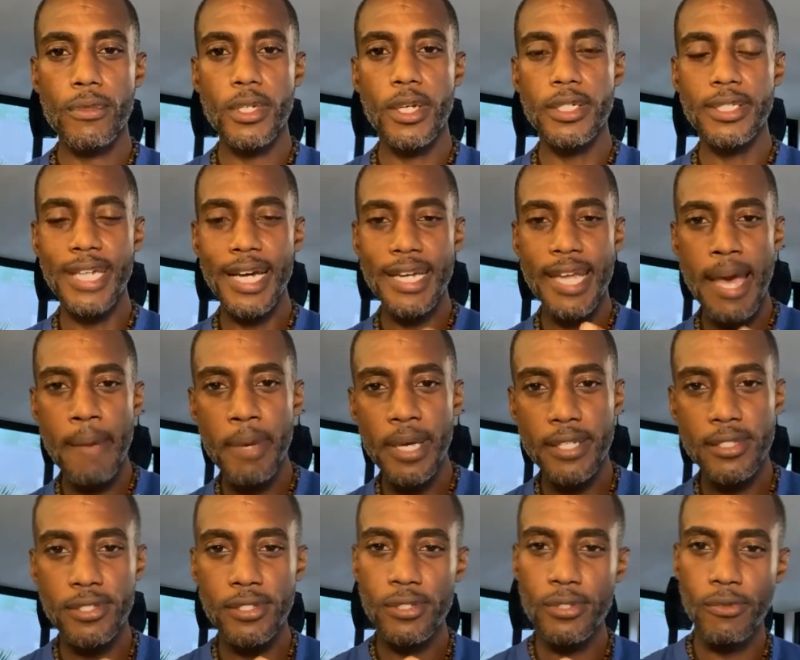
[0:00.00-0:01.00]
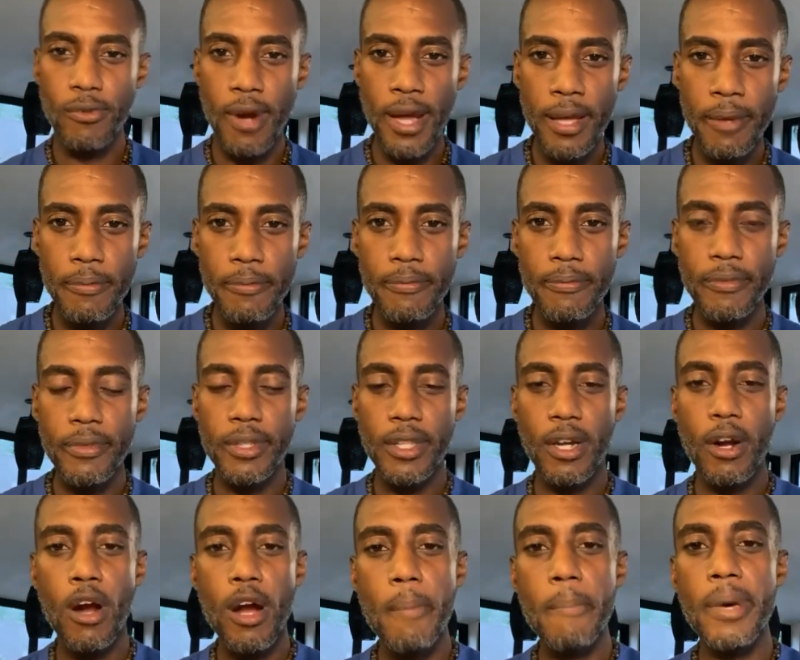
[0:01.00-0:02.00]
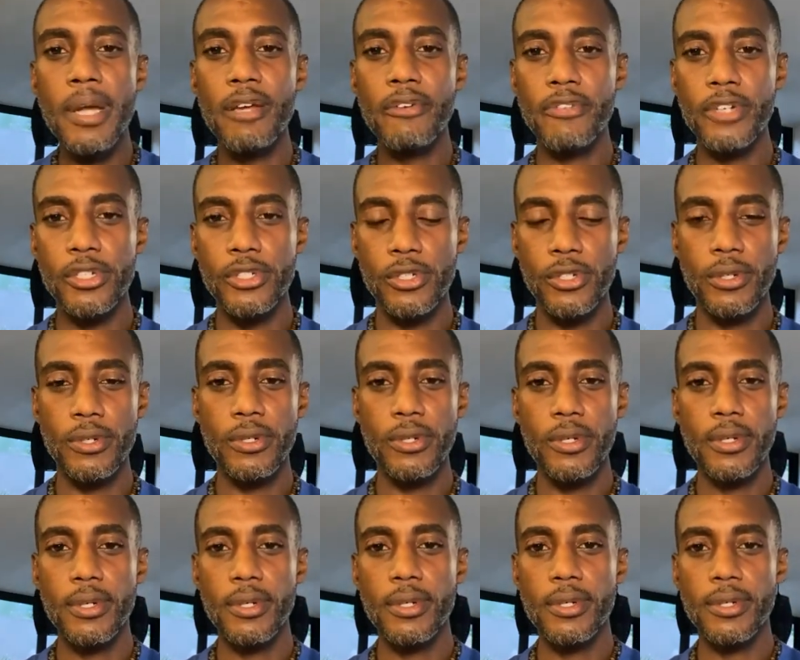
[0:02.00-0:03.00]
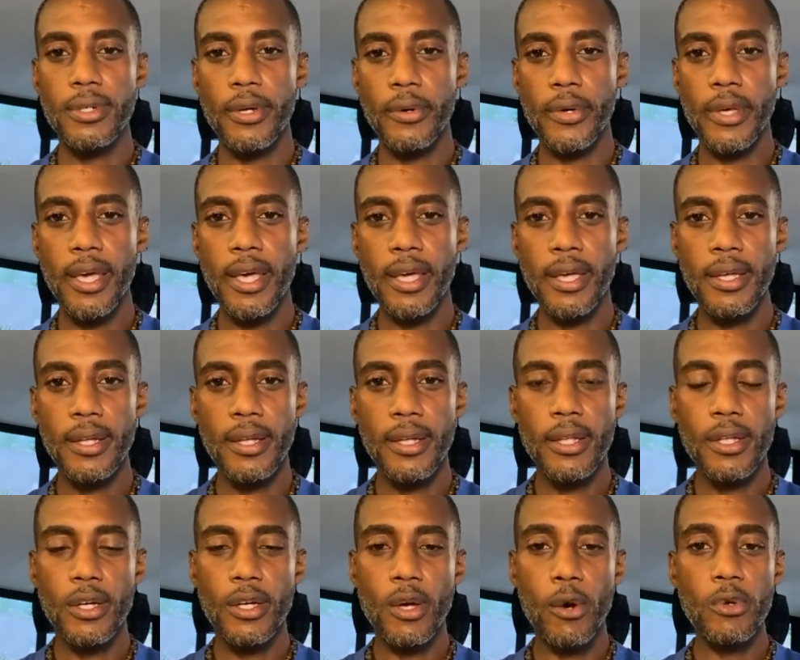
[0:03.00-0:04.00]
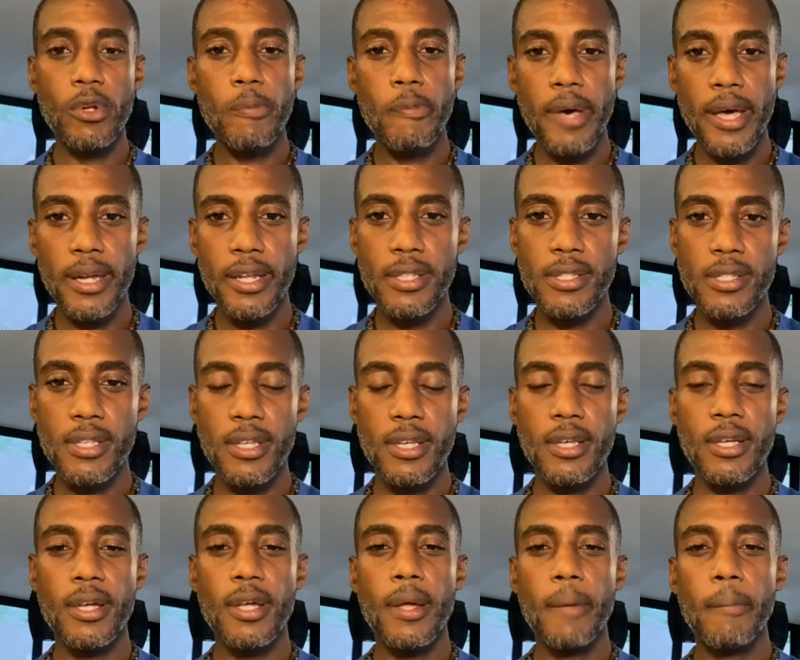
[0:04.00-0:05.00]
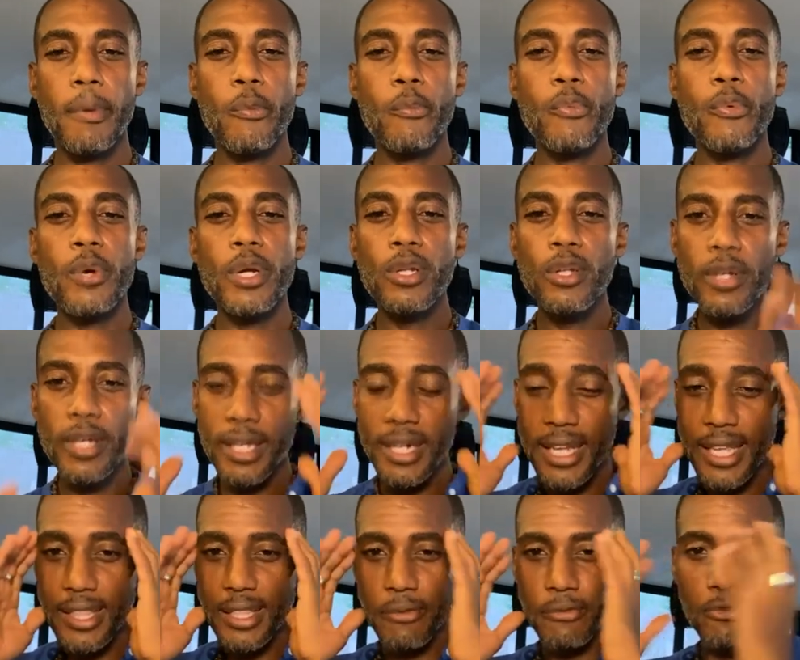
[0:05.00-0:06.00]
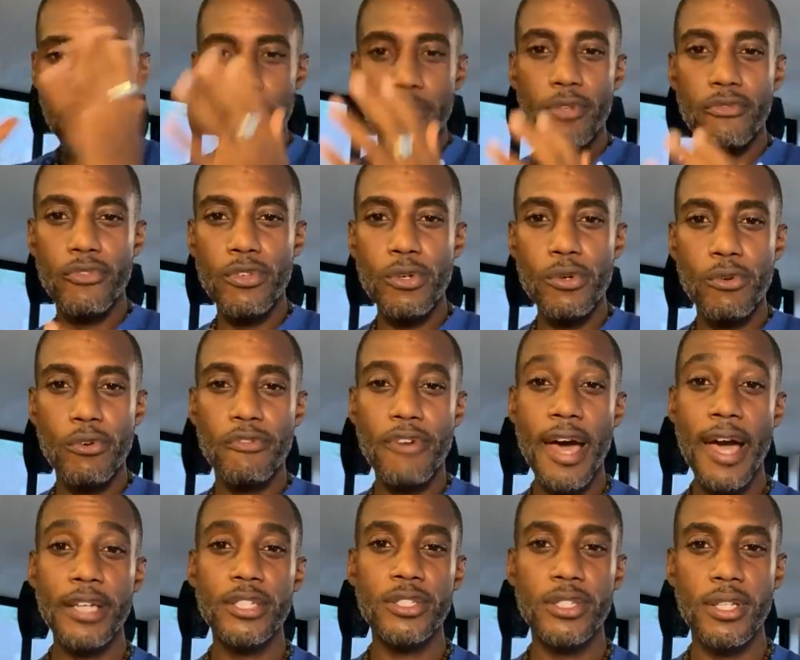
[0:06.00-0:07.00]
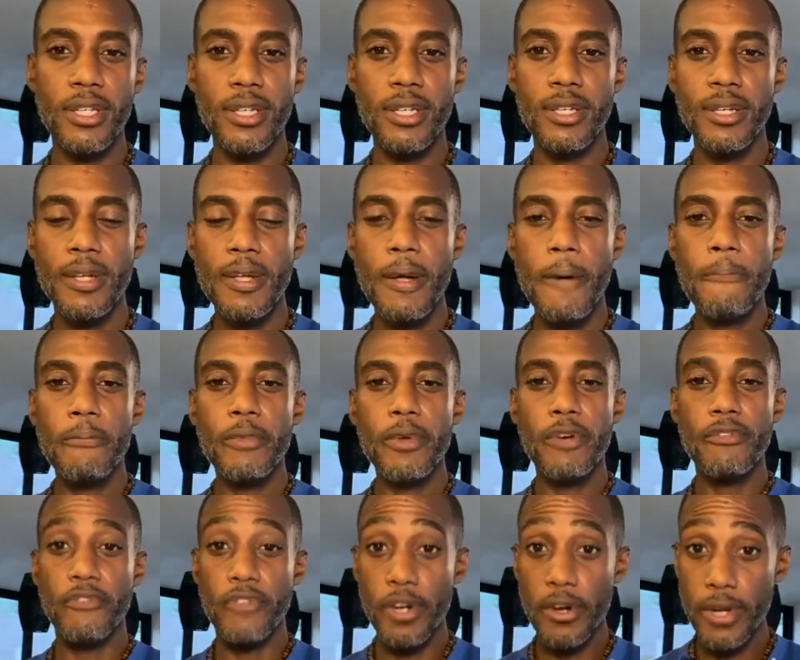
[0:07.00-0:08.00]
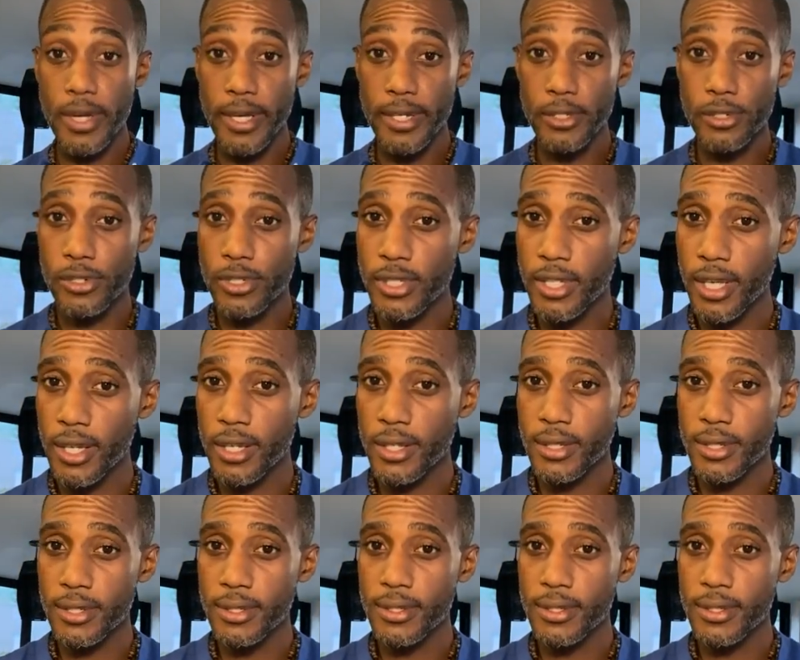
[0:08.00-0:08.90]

dynamics, right? That aren't beneficial, okay? Codependency. But we're looking at them from the view of actually a very interesting,